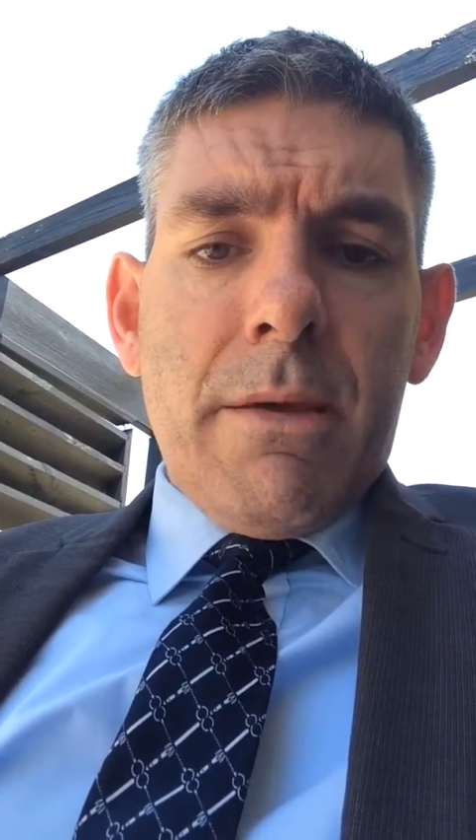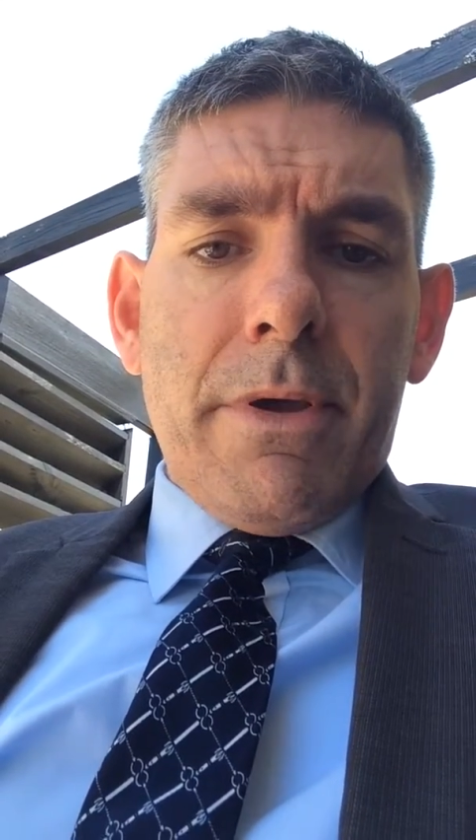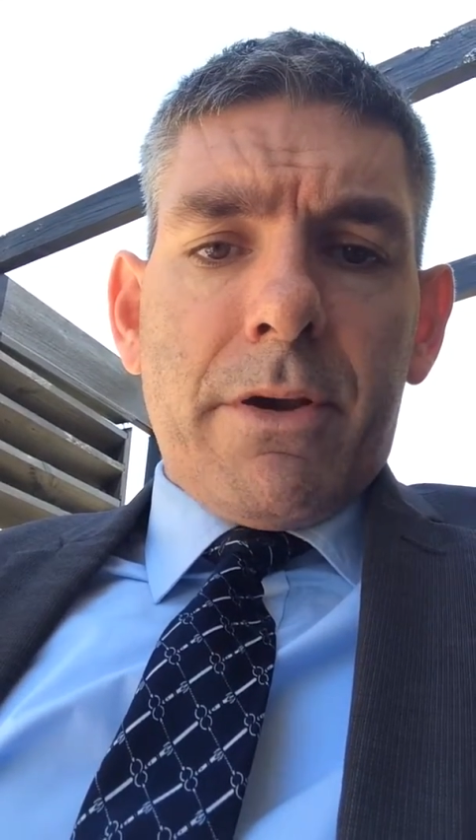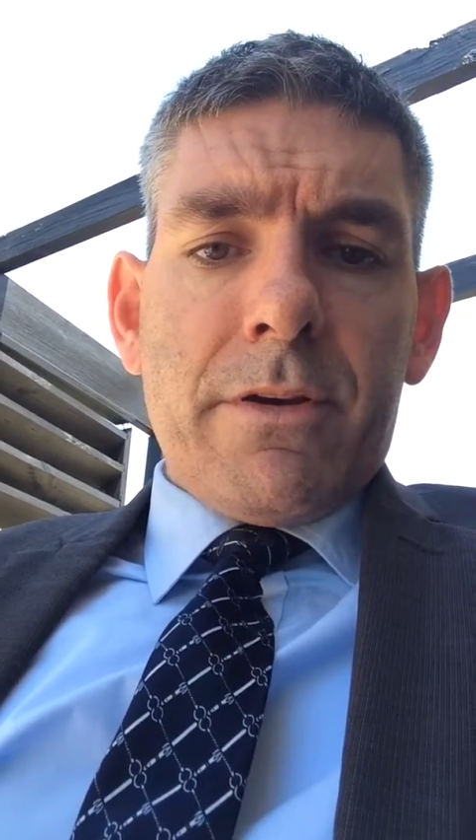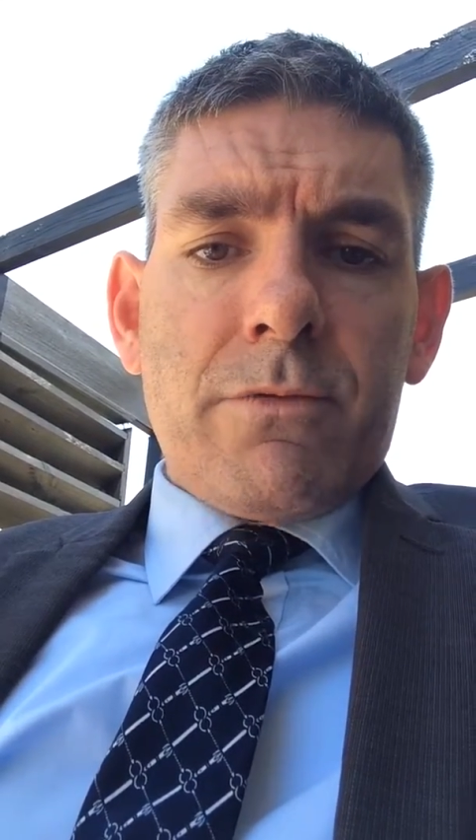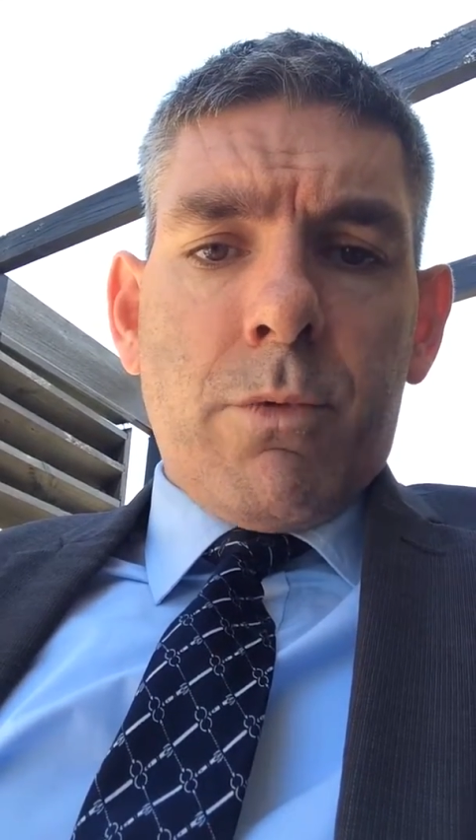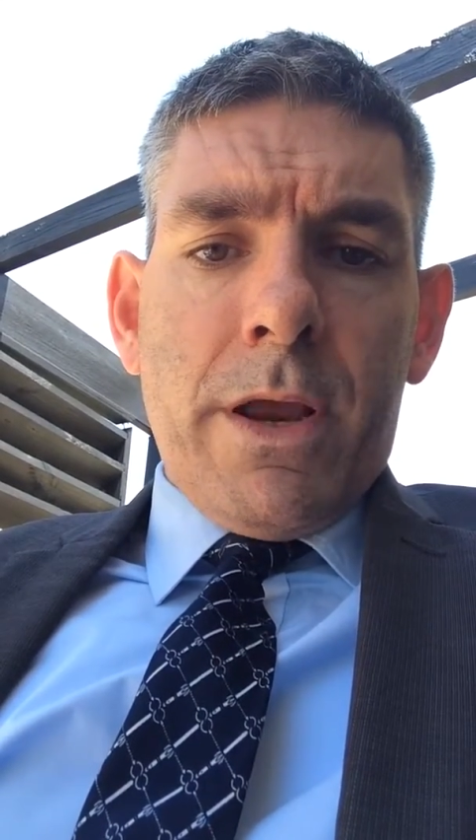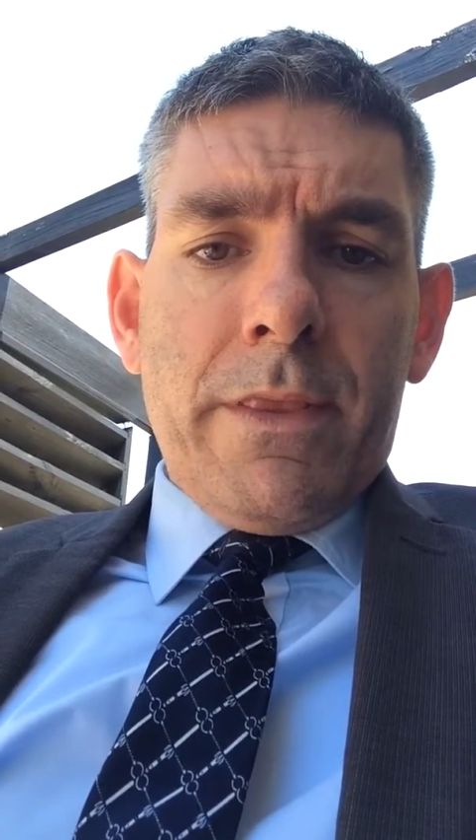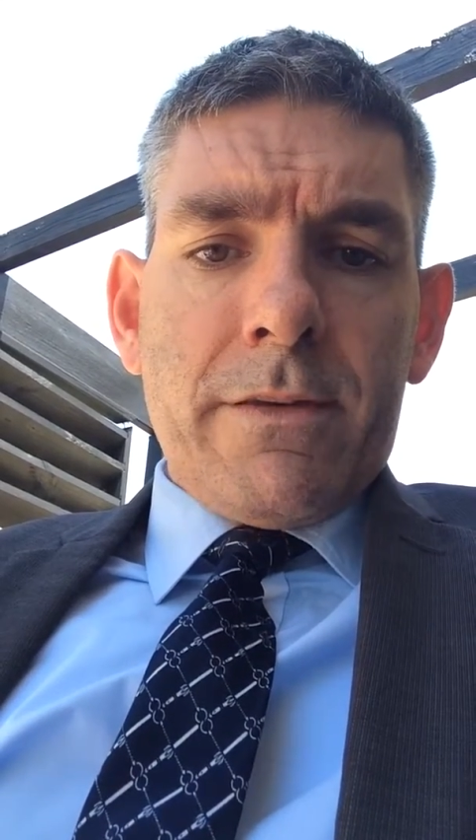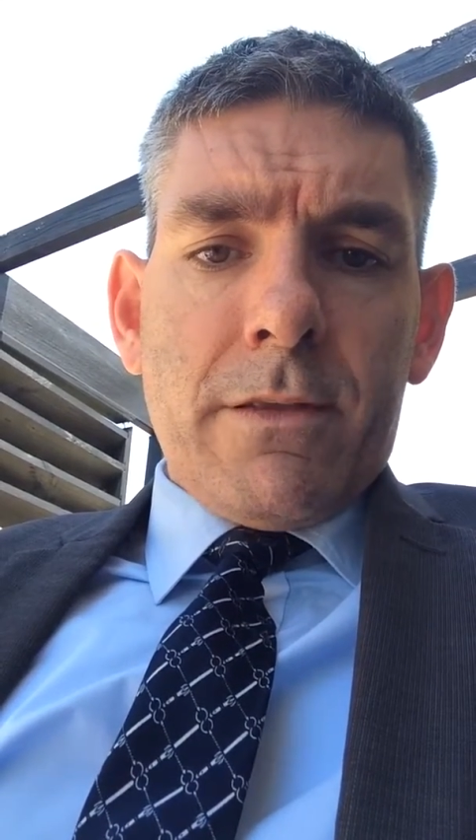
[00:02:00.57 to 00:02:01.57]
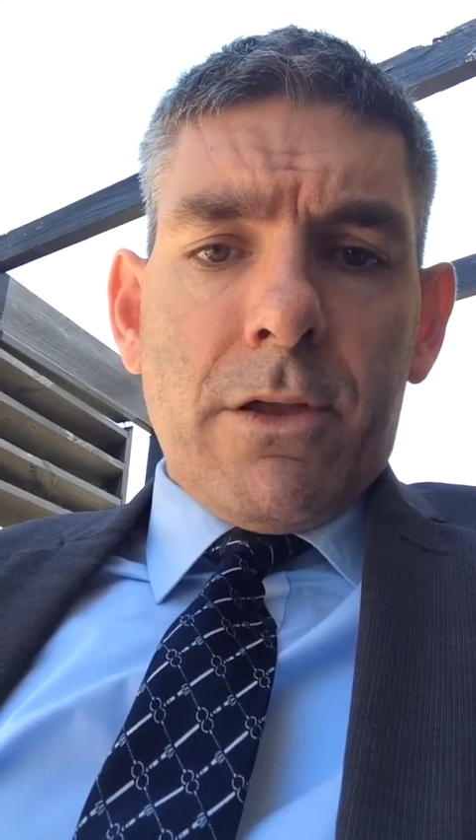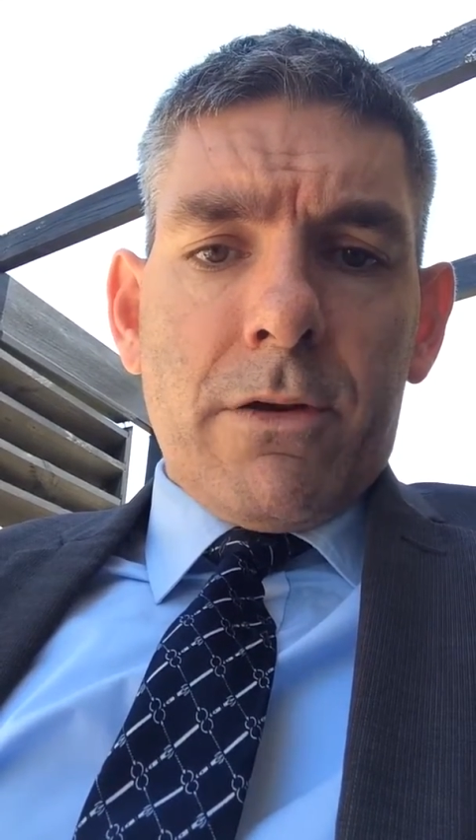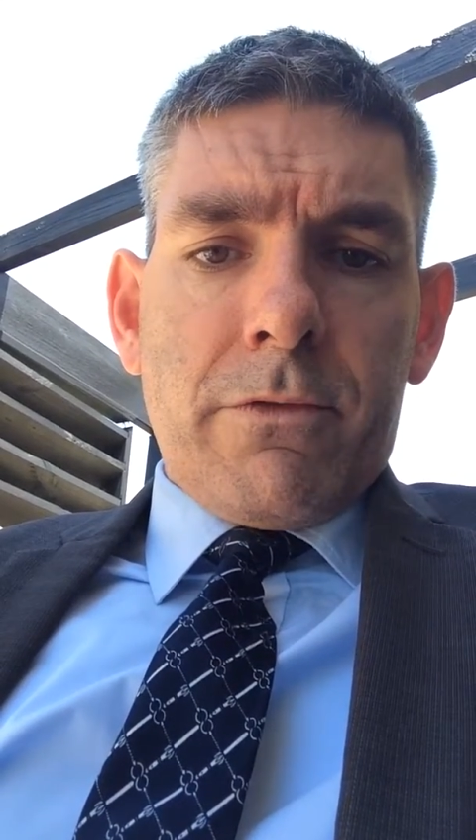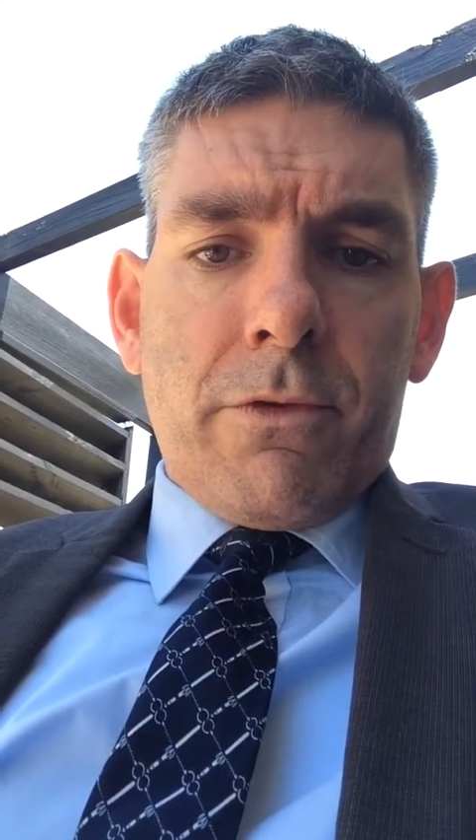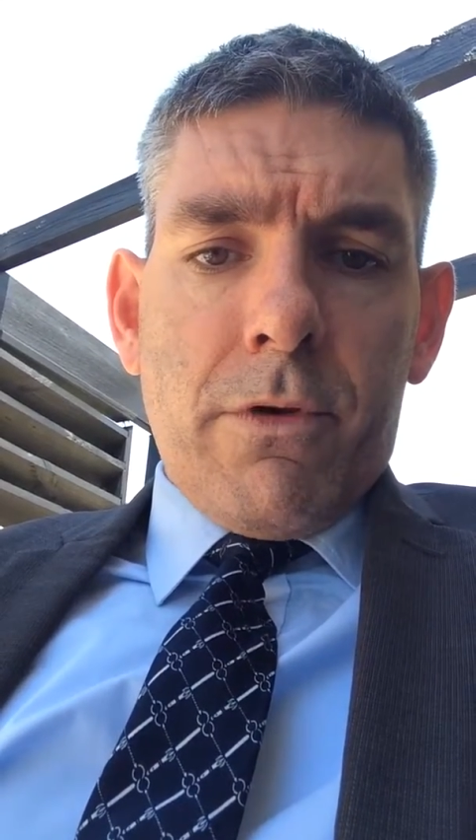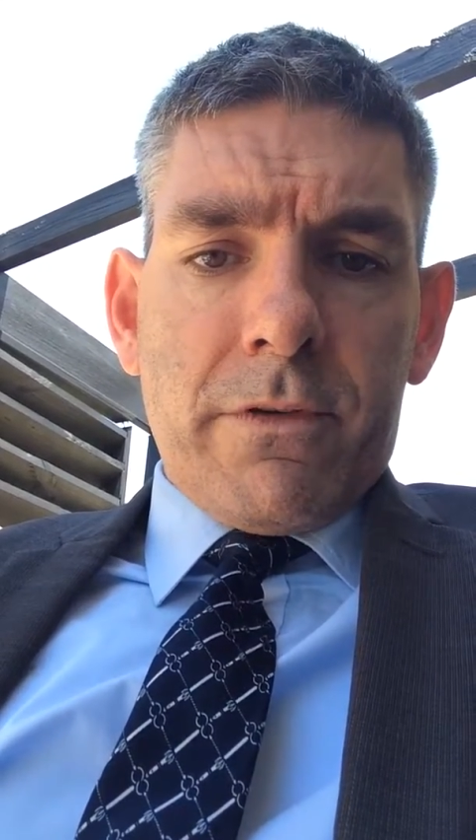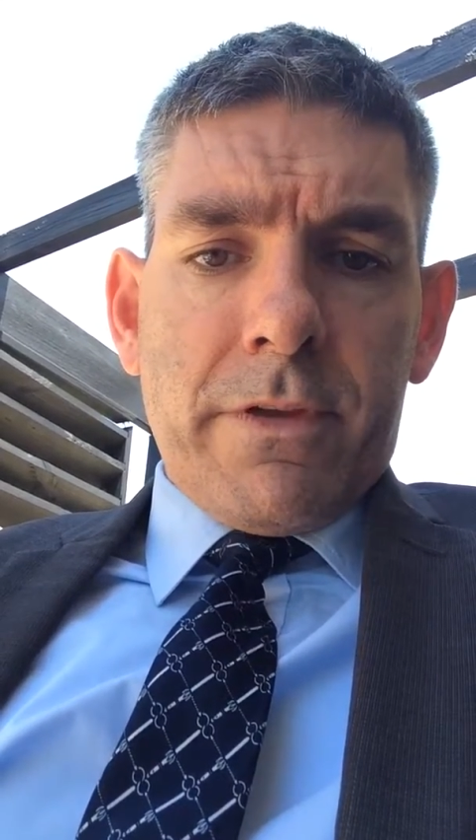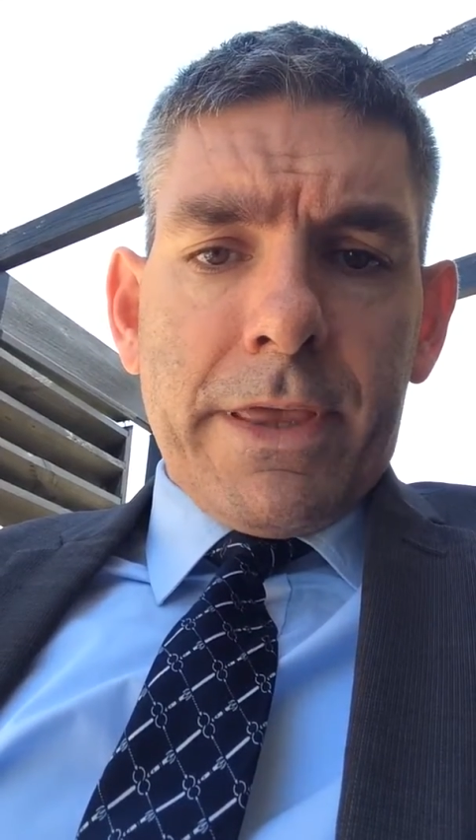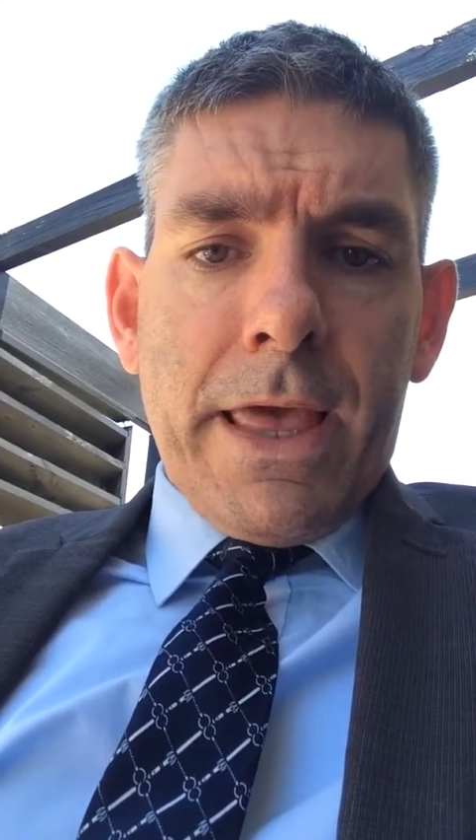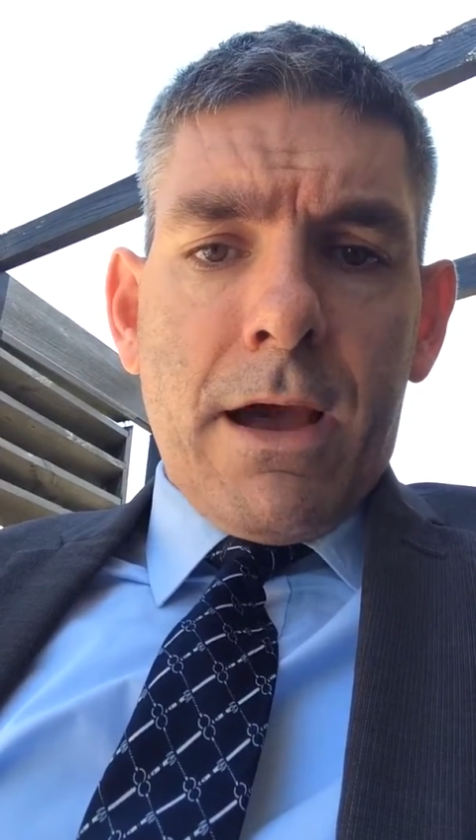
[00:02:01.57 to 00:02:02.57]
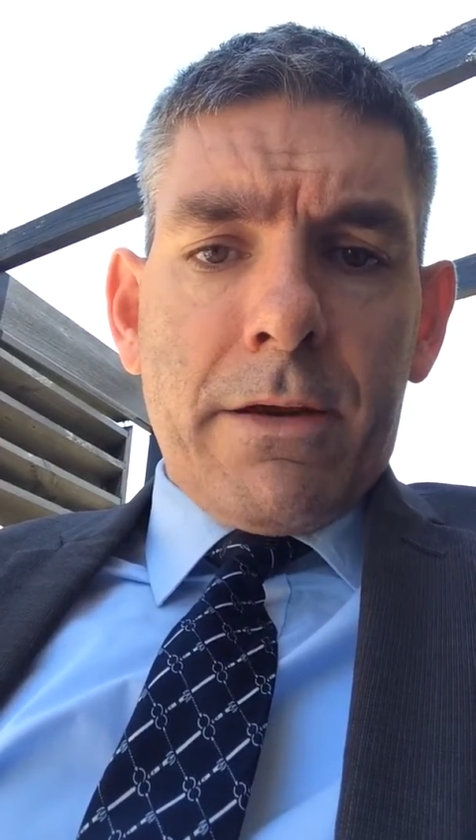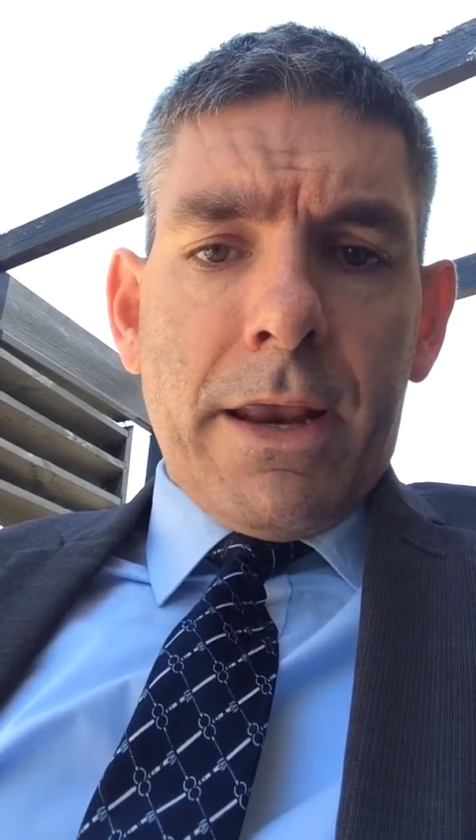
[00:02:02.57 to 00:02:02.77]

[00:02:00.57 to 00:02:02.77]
because when there's a lot of crossing out